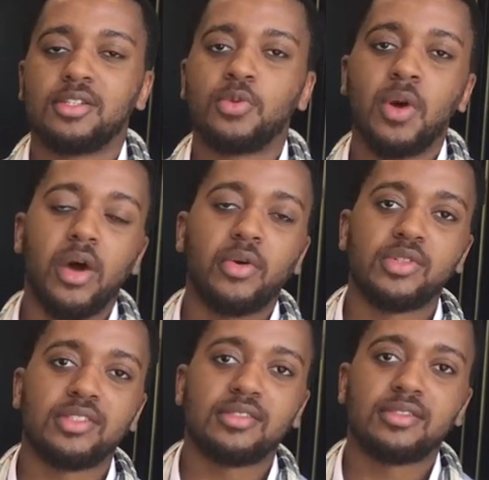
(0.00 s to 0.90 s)
two
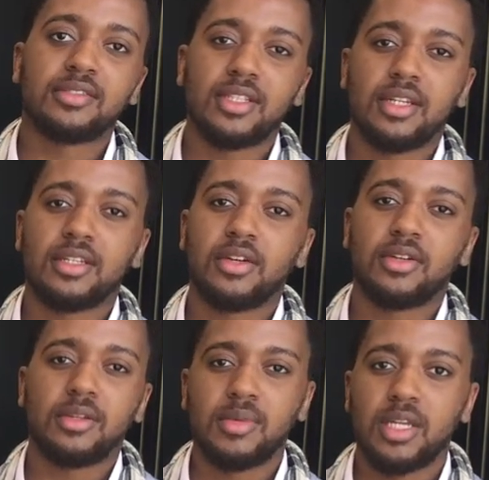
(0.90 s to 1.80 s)
hours sitting down
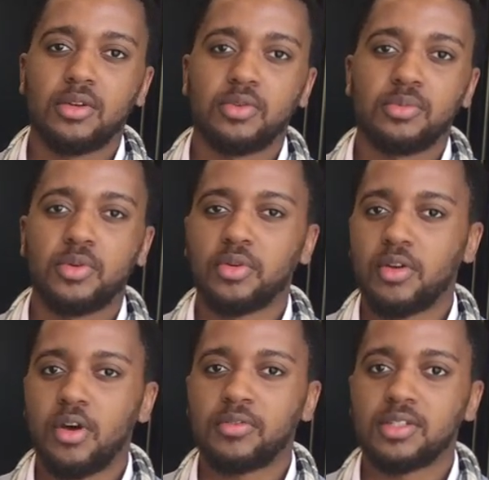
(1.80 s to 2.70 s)
in the meeting room or the
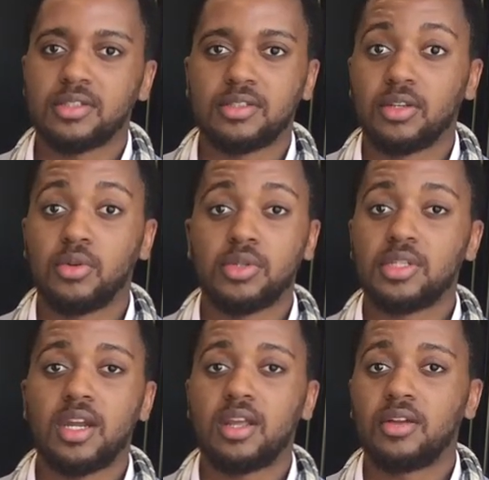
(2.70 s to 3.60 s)
office
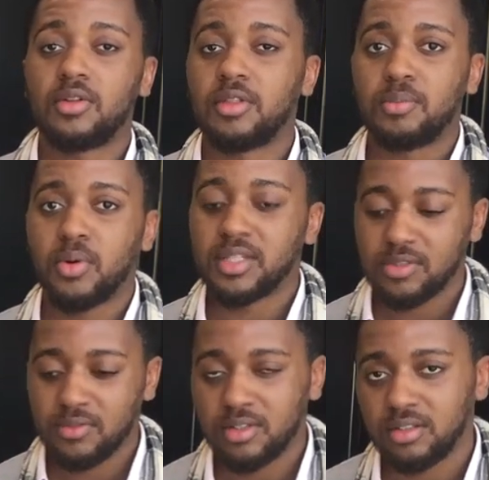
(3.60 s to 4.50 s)
negotiating all the
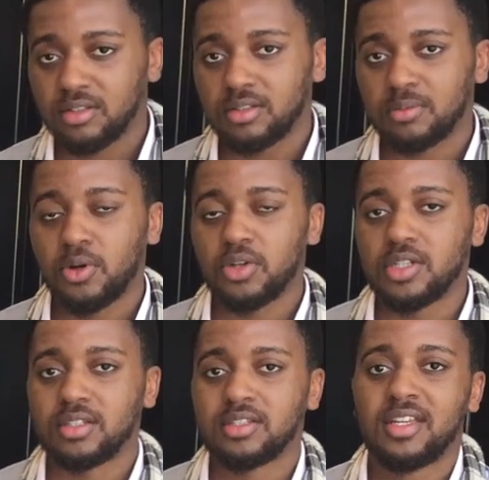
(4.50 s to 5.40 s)
points of the, the
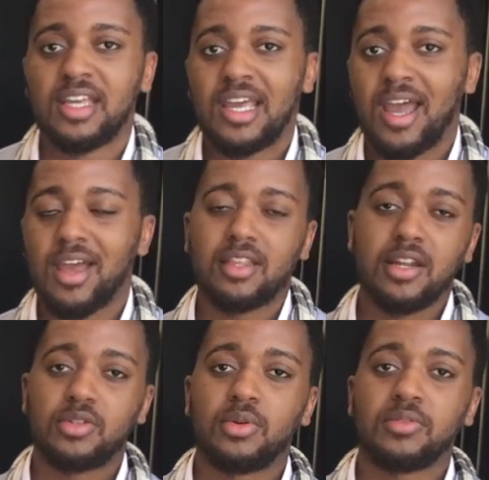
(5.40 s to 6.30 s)
project and then
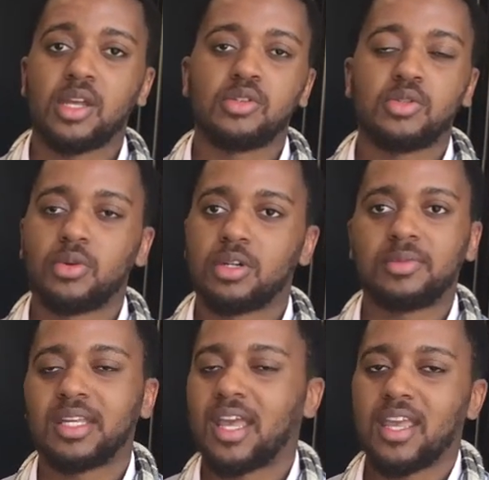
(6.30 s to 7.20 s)
I do a factory tour and I'm
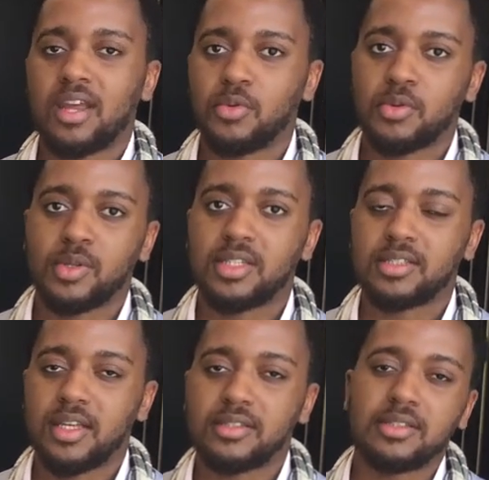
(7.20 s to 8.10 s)
like I can't work with these
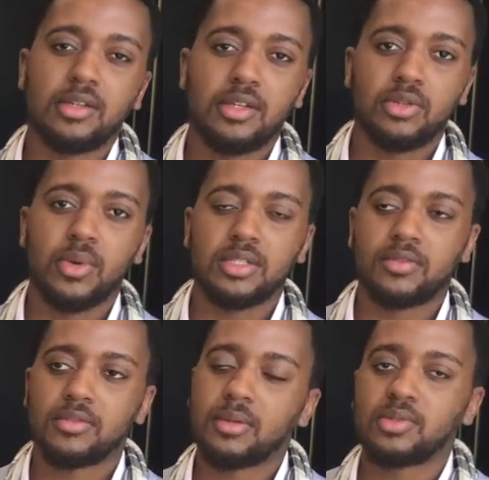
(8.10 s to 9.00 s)
guys it's a, it's a waste
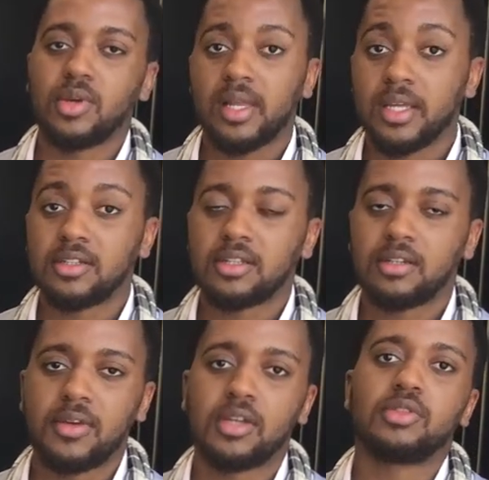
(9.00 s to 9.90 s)
of time so I like to get the
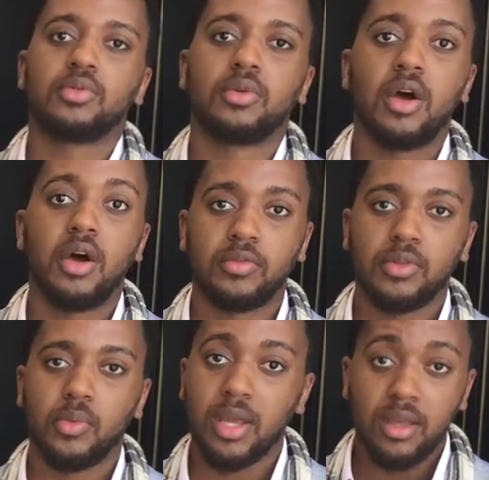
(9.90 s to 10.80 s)
factory tour out of
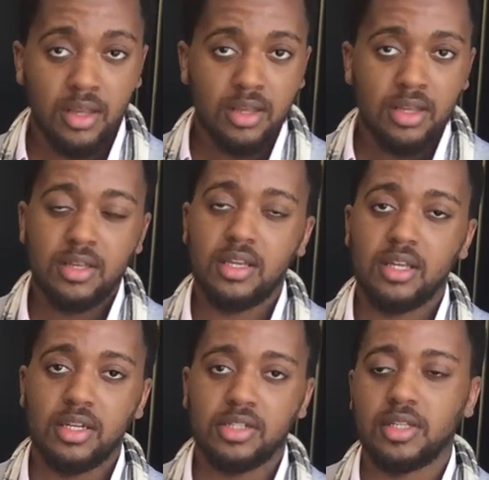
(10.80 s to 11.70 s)
the way
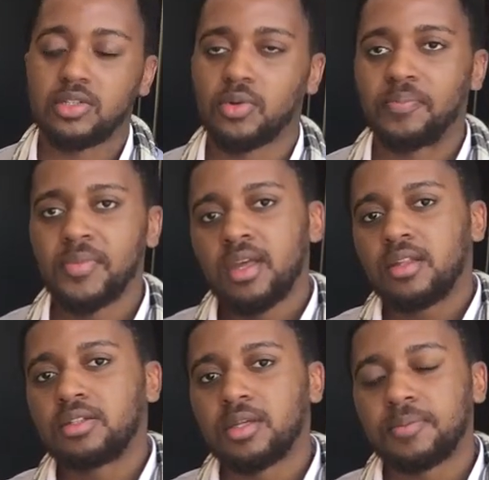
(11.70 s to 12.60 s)
initially so
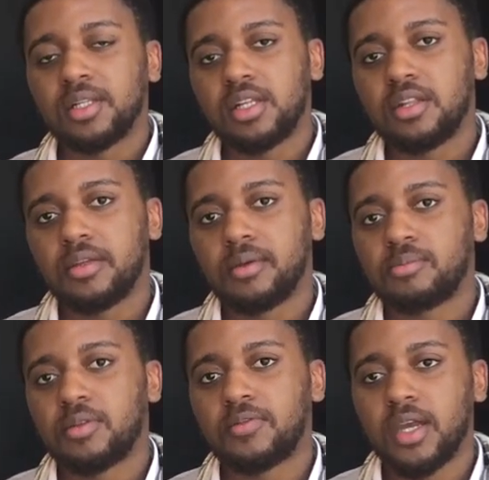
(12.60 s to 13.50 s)
typically the
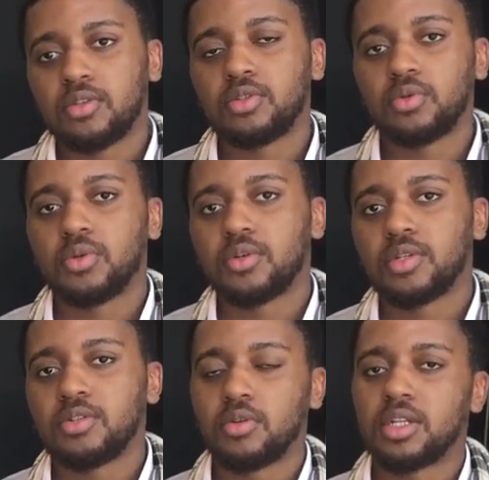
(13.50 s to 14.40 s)
the factory tour
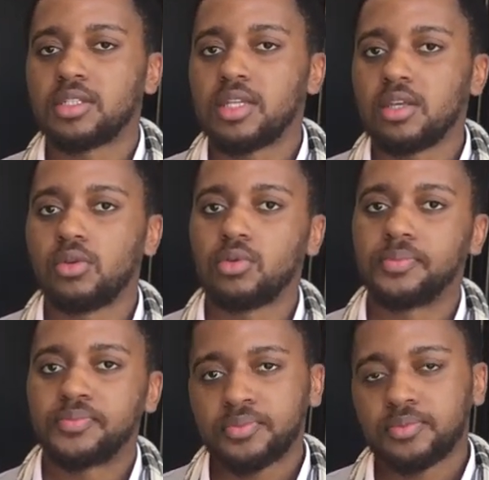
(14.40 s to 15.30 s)
is they're gonna take you